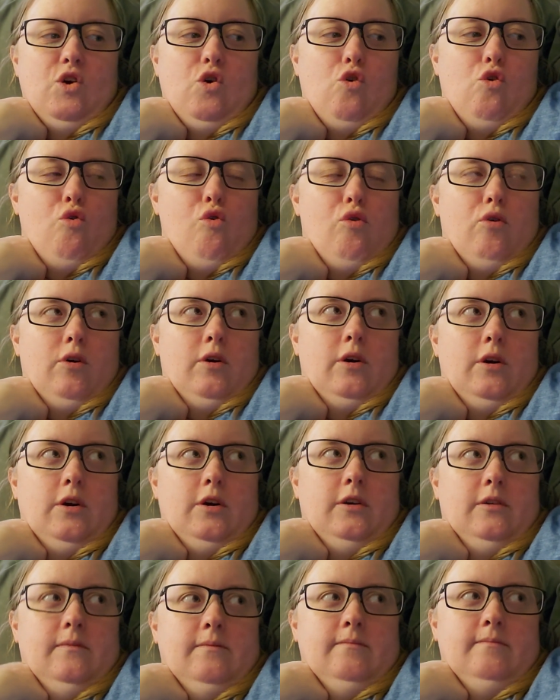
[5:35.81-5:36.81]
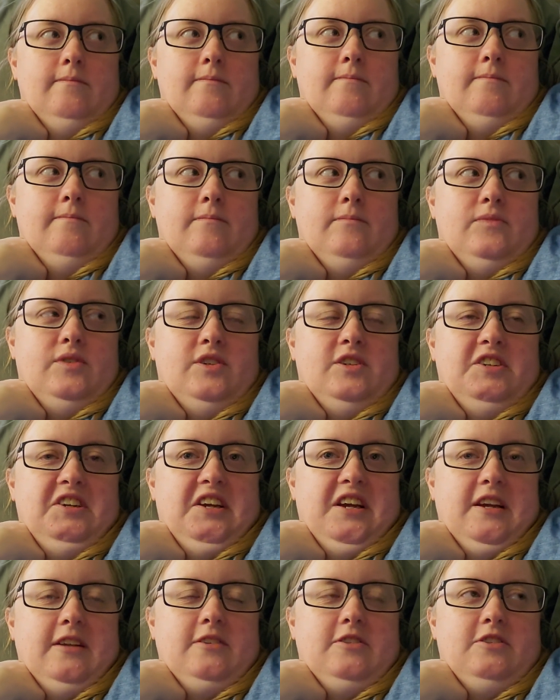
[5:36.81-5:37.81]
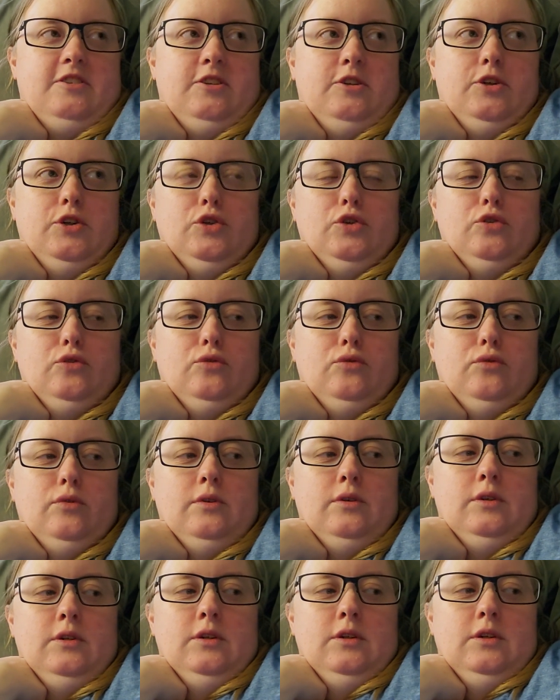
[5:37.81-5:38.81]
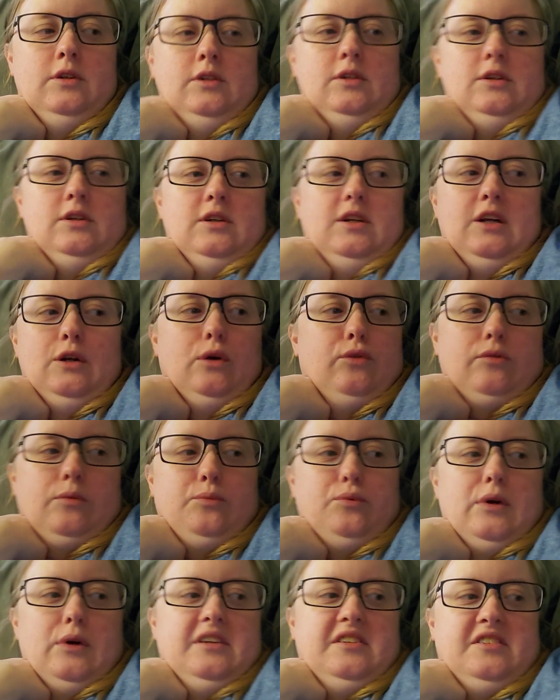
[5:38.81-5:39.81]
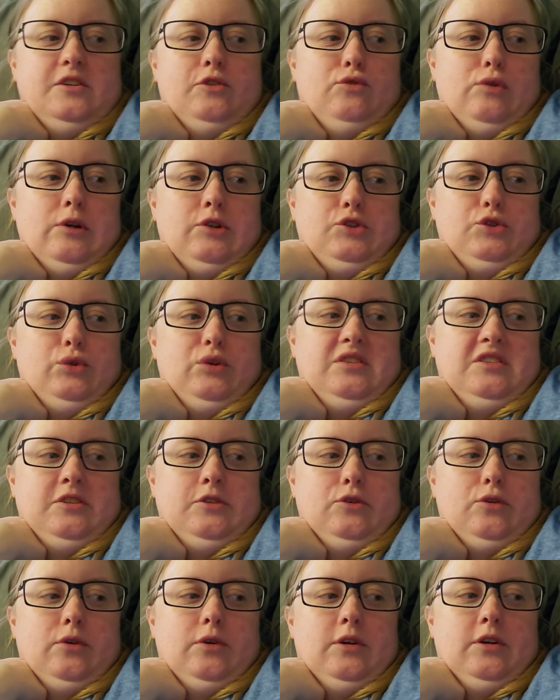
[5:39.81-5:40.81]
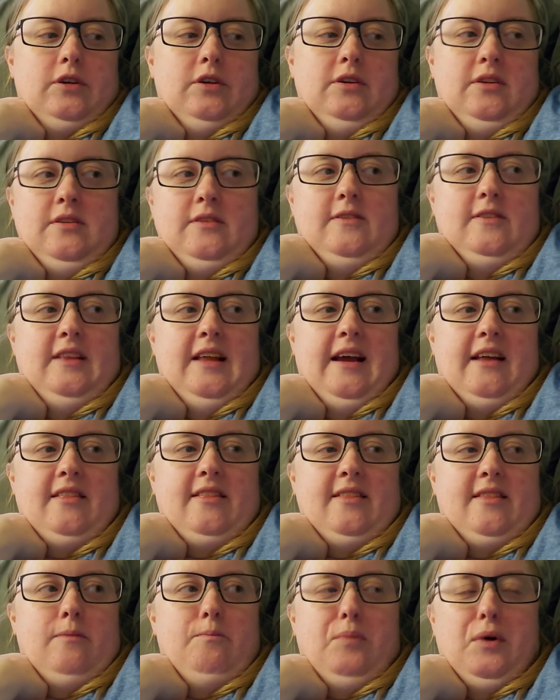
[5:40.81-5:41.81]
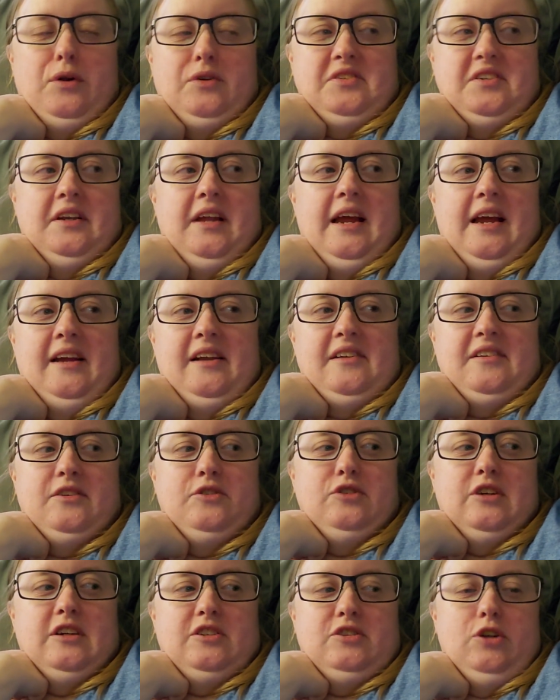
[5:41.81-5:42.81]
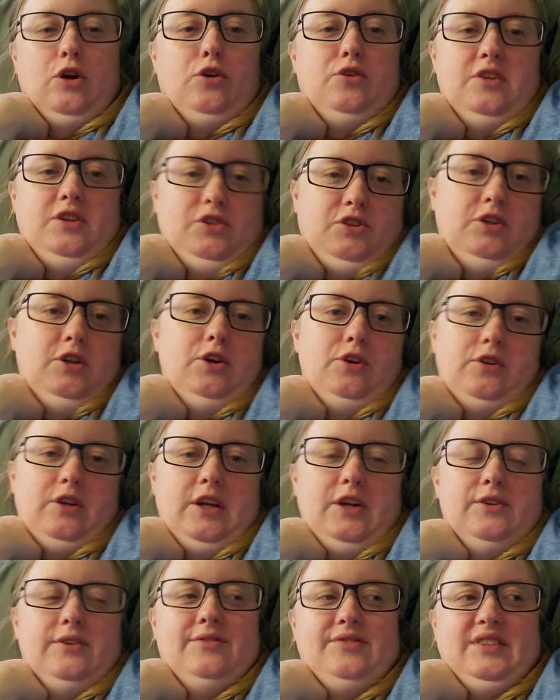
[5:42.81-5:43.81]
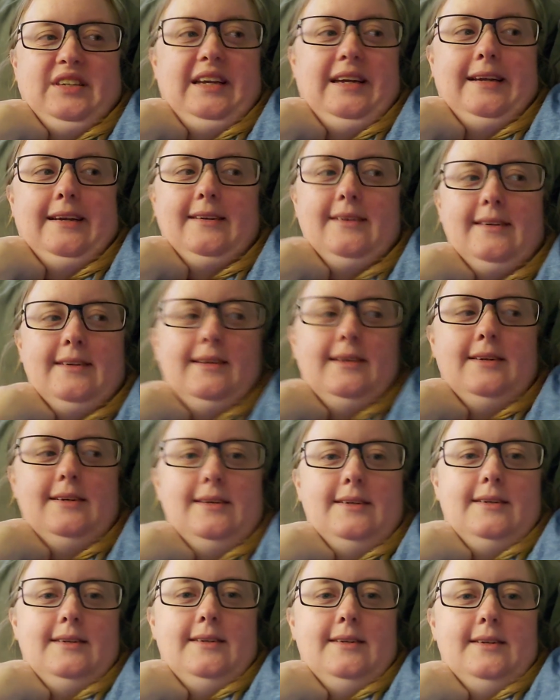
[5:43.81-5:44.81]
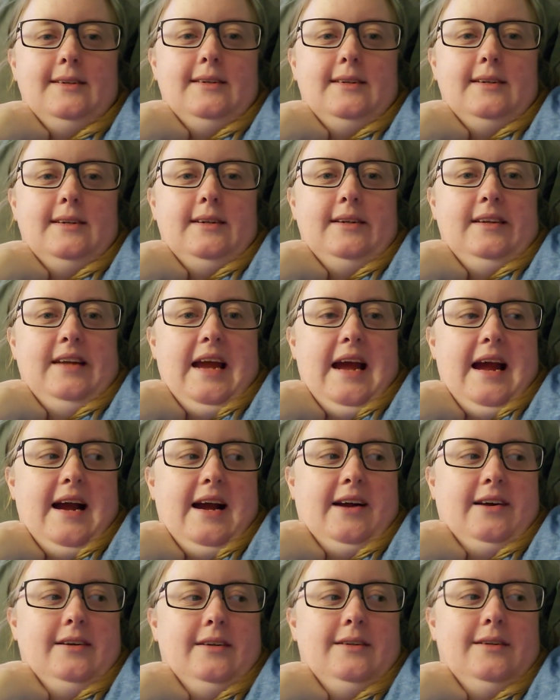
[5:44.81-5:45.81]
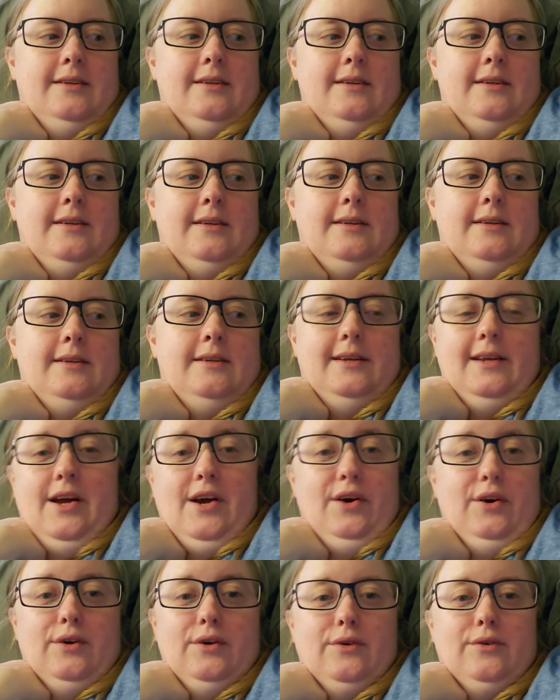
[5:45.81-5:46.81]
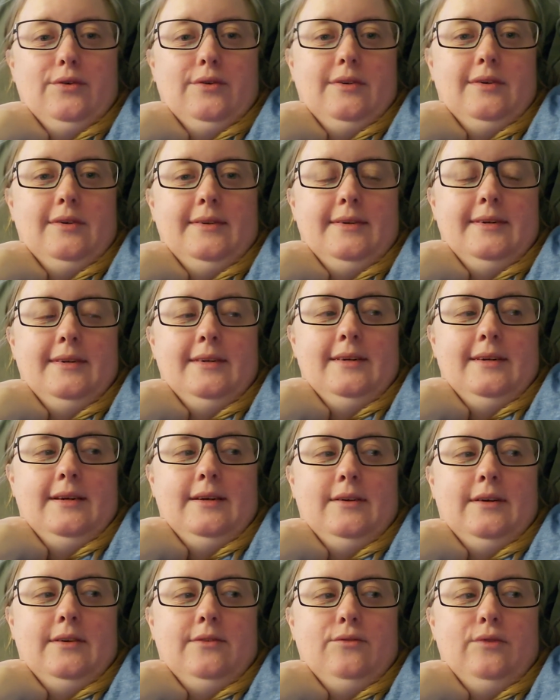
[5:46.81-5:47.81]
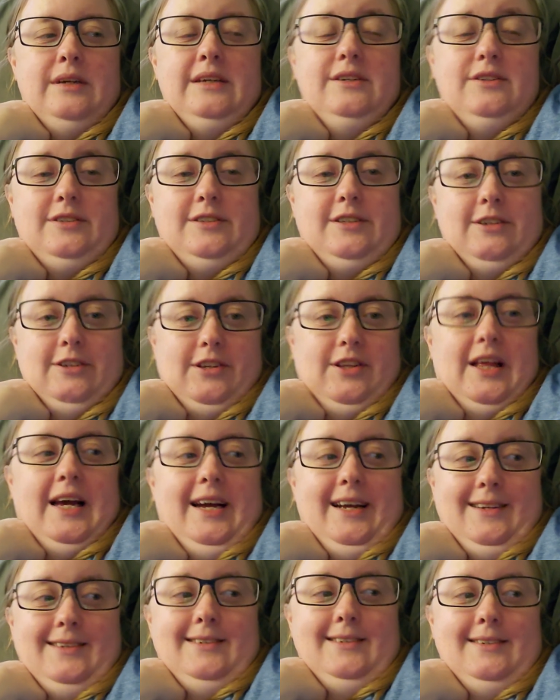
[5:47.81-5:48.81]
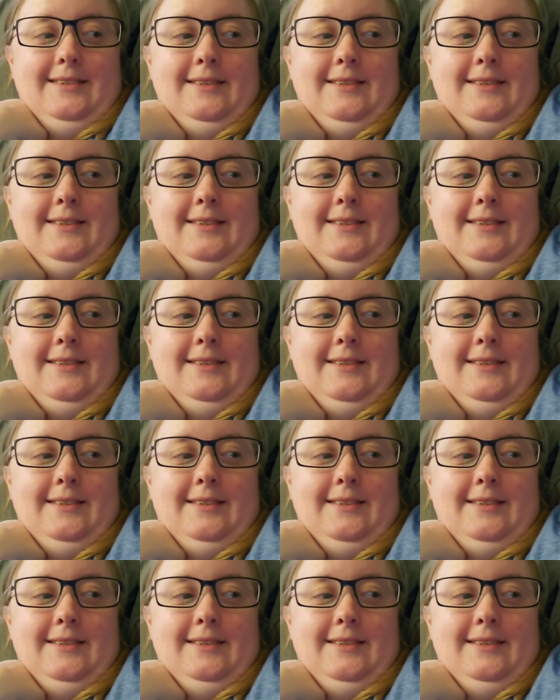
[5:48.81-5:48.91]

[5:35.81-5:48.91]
or to get to an overpriced grocery store that person A suggests, oh, you should go to QFC. Yeah, no. We used to do that.